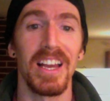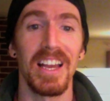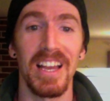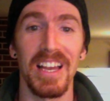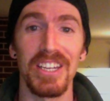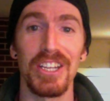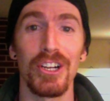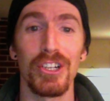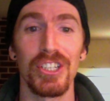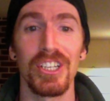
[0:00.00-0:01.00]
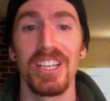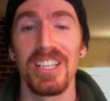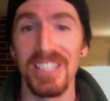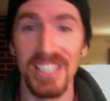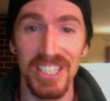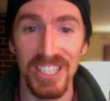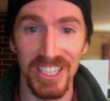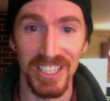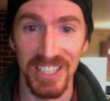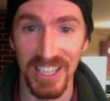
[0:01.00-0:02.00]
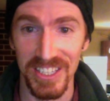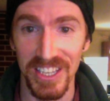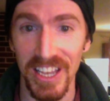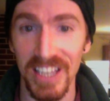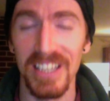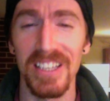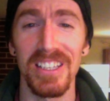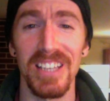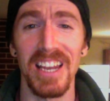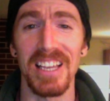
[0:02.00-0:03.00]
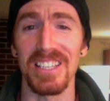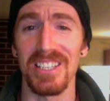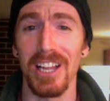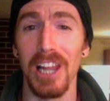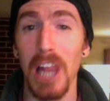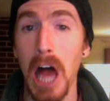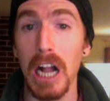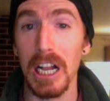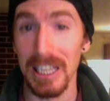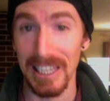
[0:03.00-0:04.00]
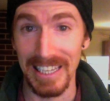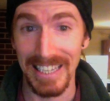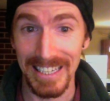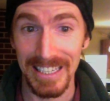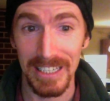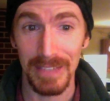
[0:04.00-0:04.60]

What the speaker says: And here's Nishi sensei getting his clock cleaned.